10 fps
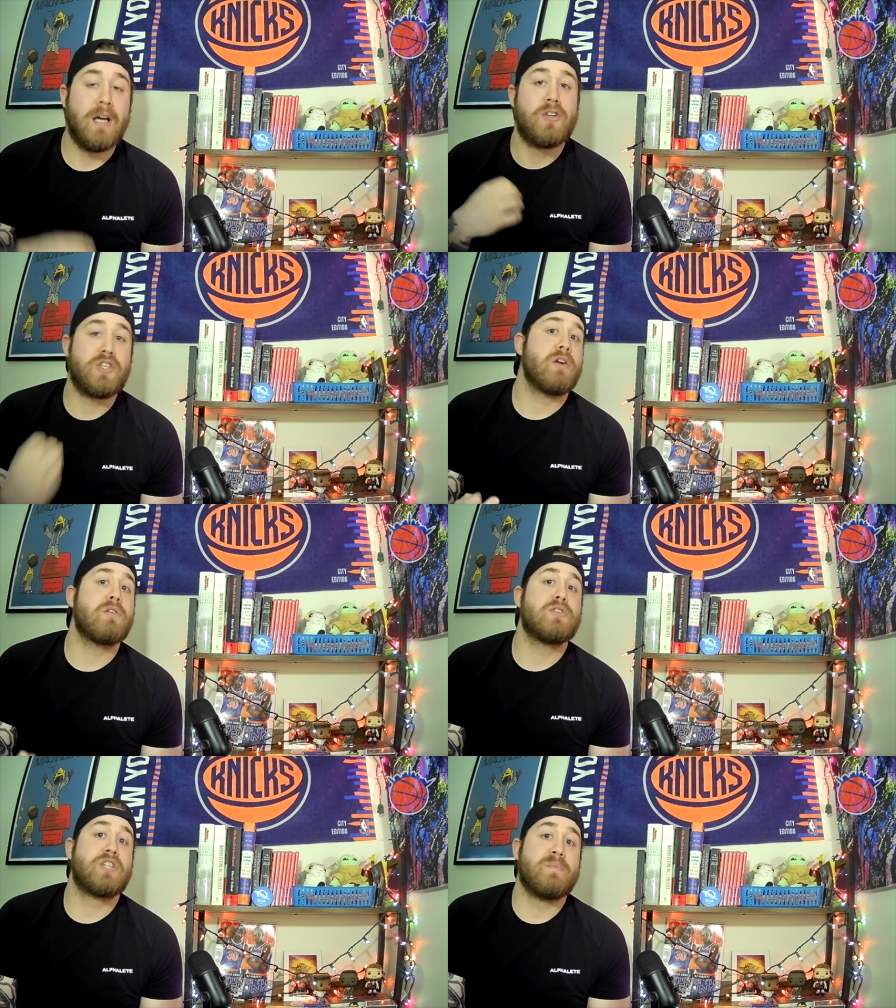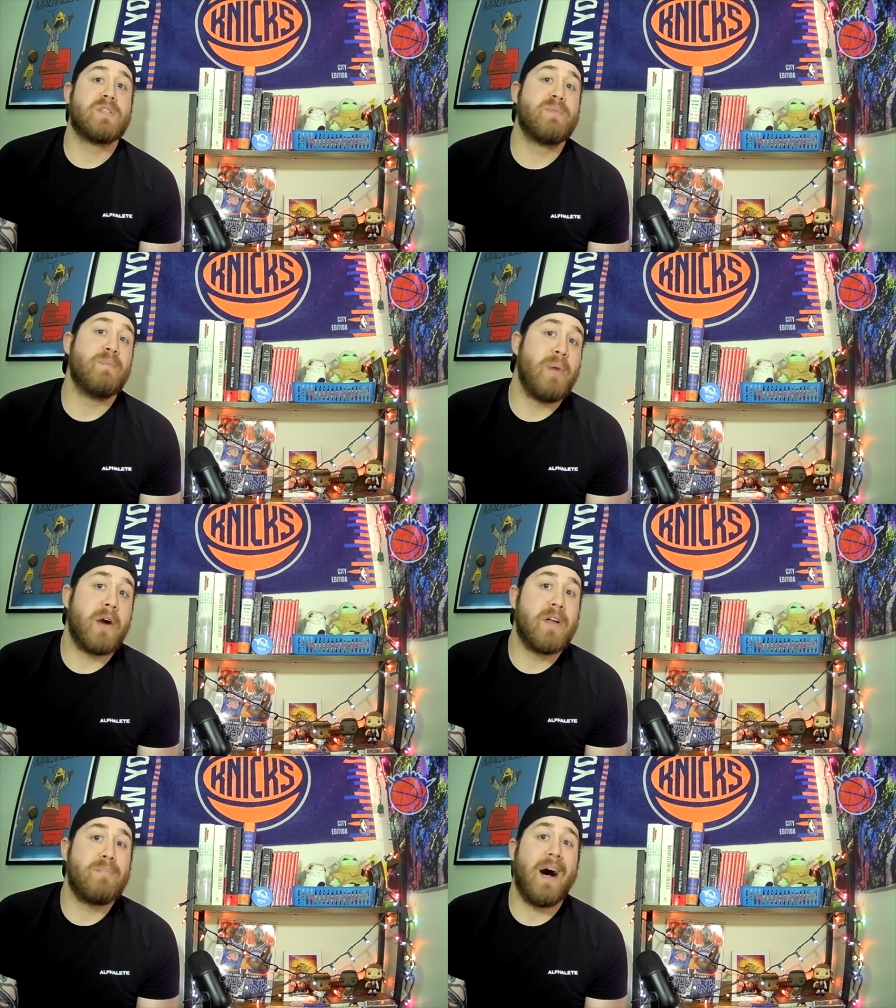Jericho Sims has been
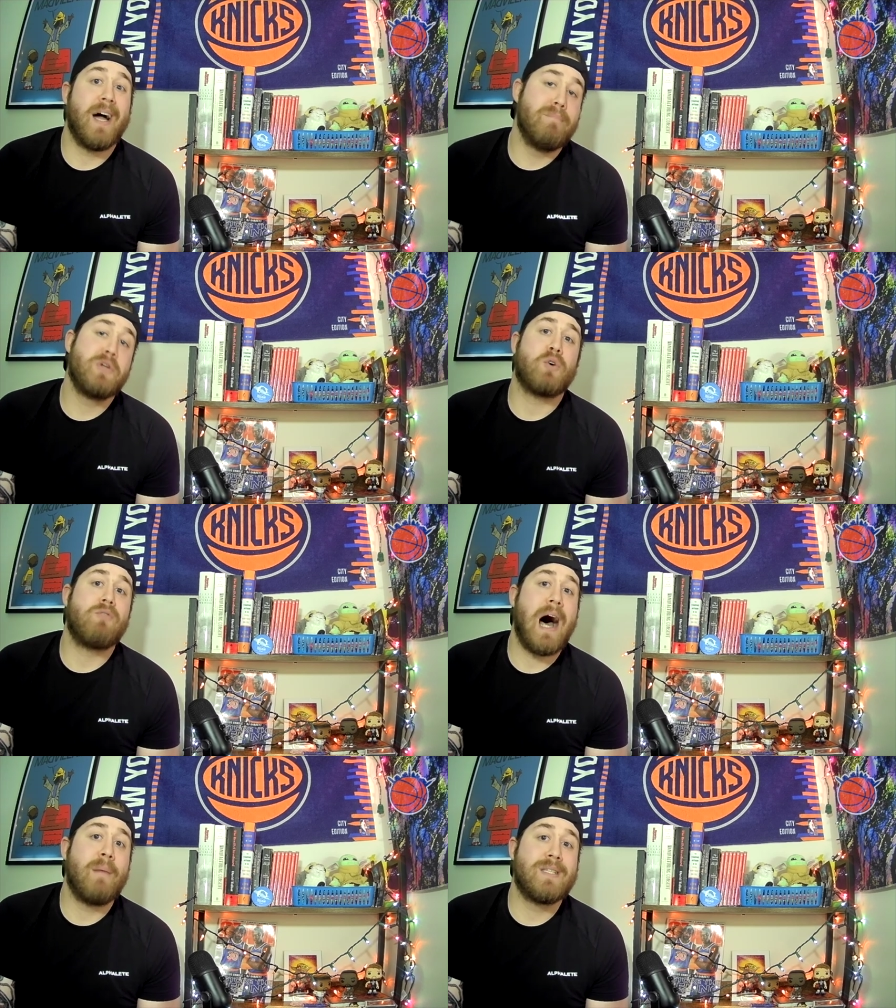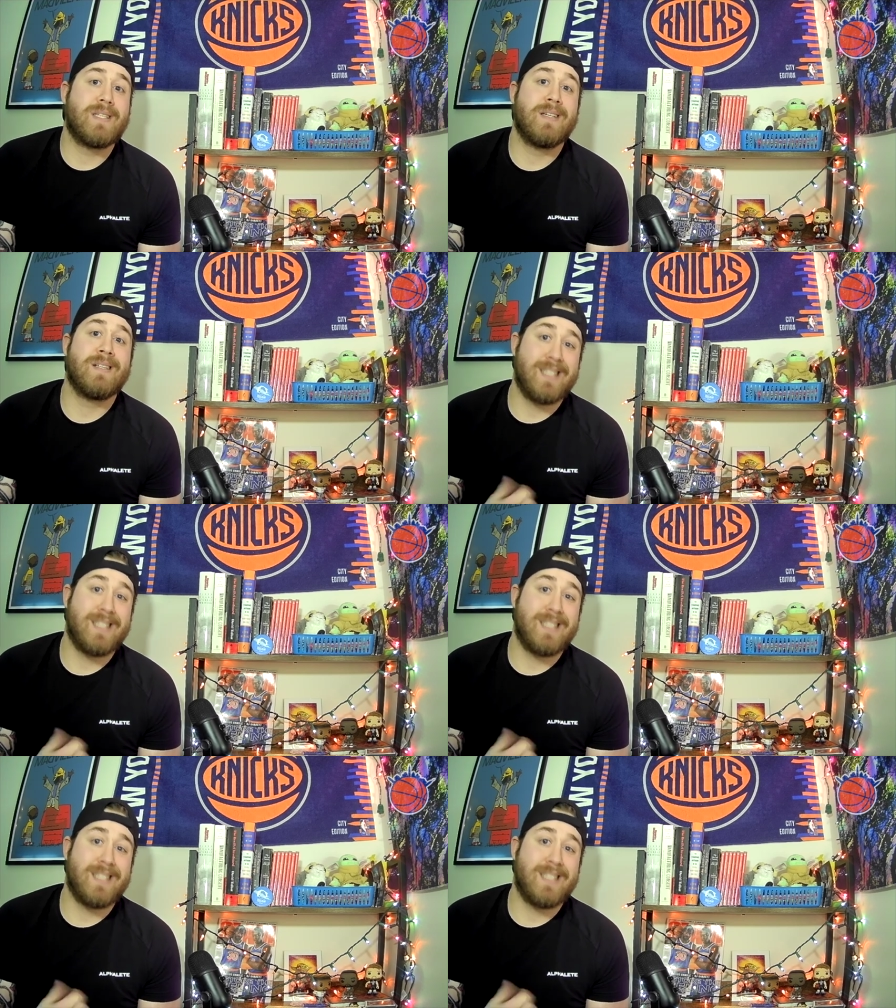buried behind Mitchell Robinson,